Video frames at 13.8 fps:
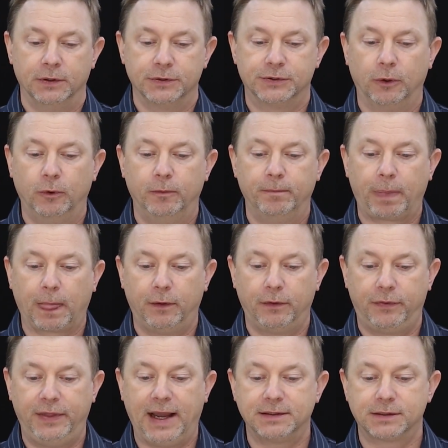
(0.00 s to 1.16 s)
So
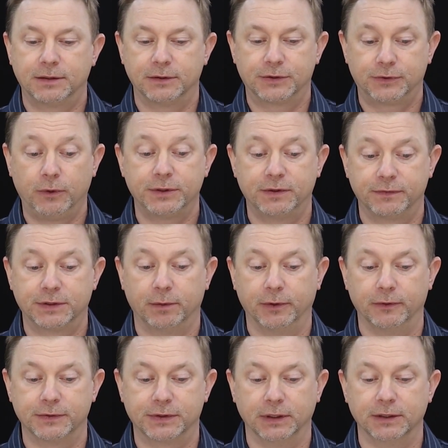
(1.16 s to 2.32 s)
that's the source of some of
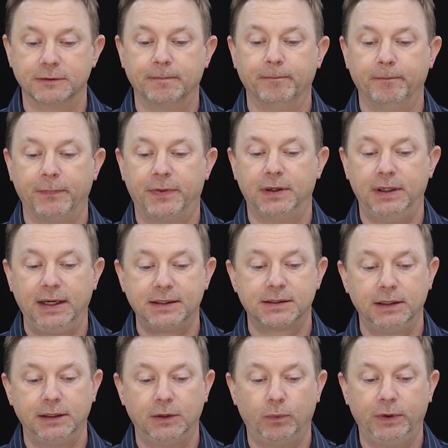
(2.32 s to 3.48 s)
those things. The
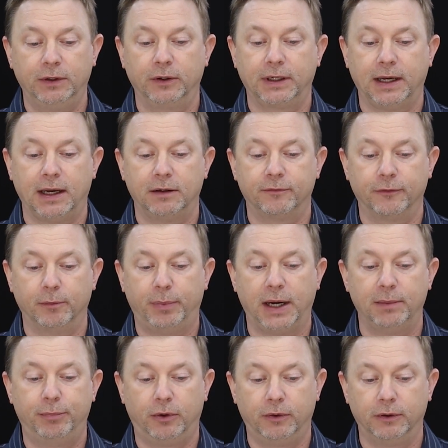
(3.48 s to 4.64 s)
next thing that we look at for
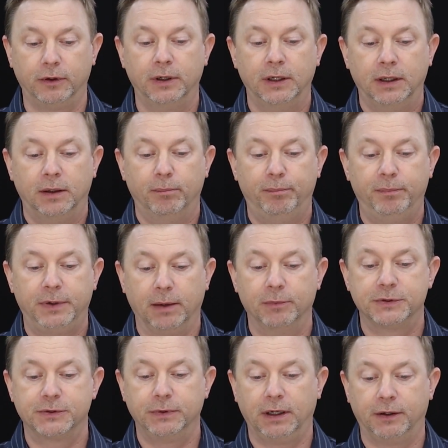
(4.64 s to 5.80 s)
bipolar
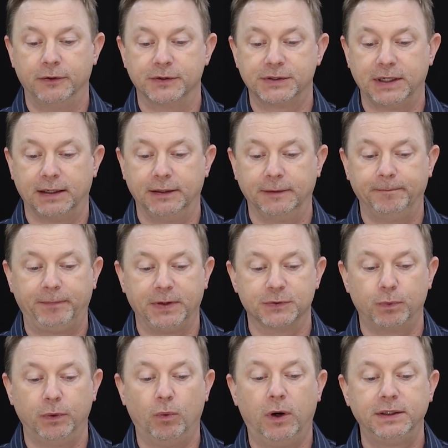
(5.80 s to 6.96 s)
chemistry understanding
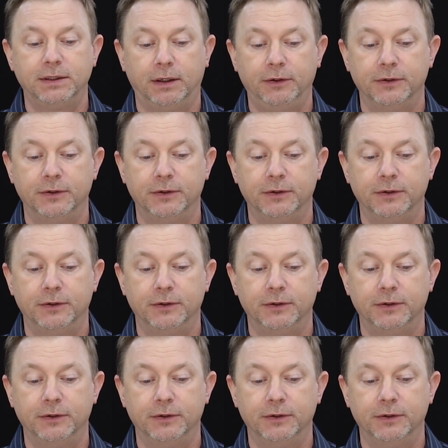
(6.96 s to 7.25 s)
is we want to